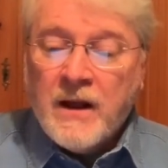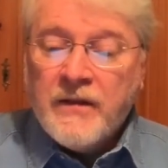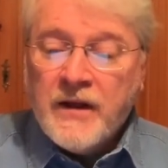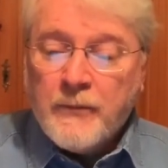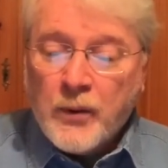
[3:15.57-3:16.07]

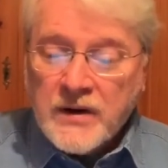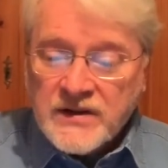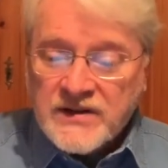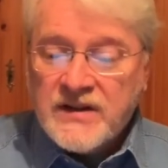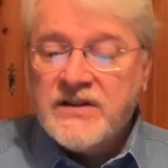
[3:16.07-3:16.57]
The
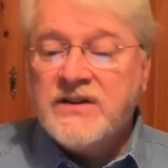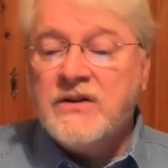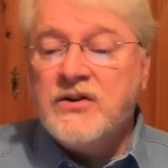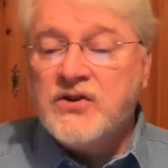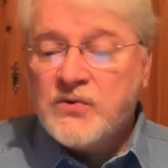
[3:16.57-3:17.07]
apprentices
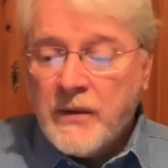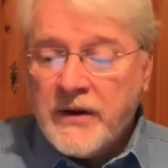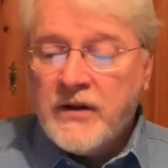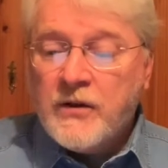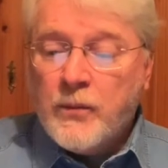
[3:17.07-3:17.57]

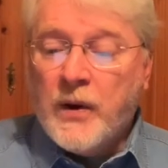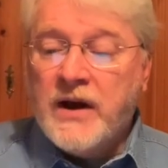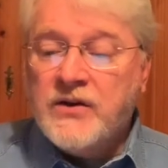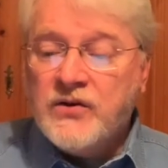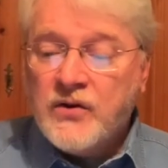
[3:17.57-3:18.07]
distributed the
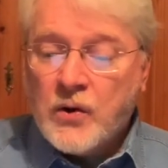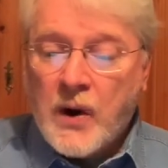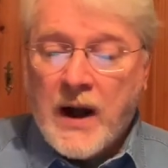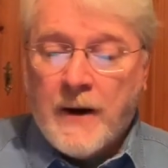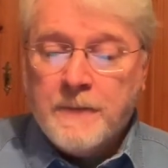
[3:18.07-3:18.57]
bread to the
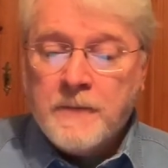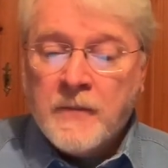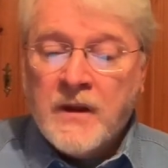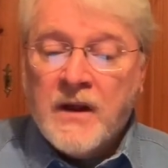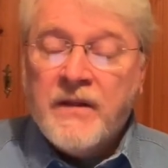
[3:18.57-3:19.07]
crowd.
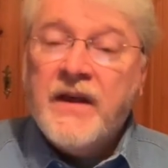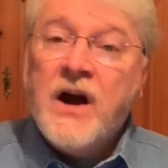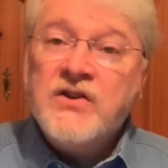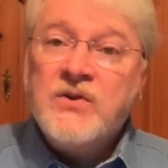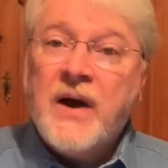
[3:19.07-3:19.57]
They
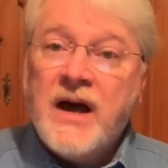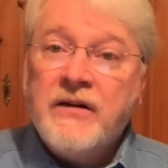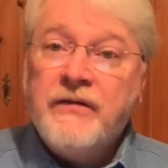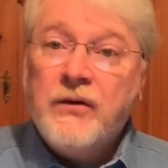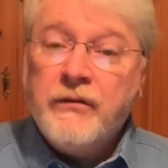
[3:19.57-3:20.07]
also had a
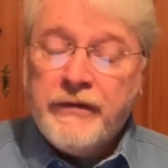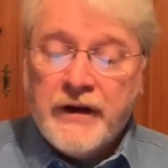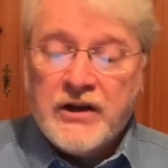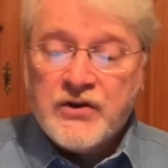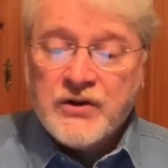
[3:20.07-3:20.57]
few
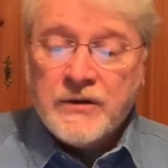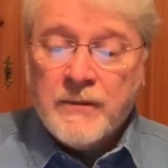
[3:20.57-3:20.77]
fish.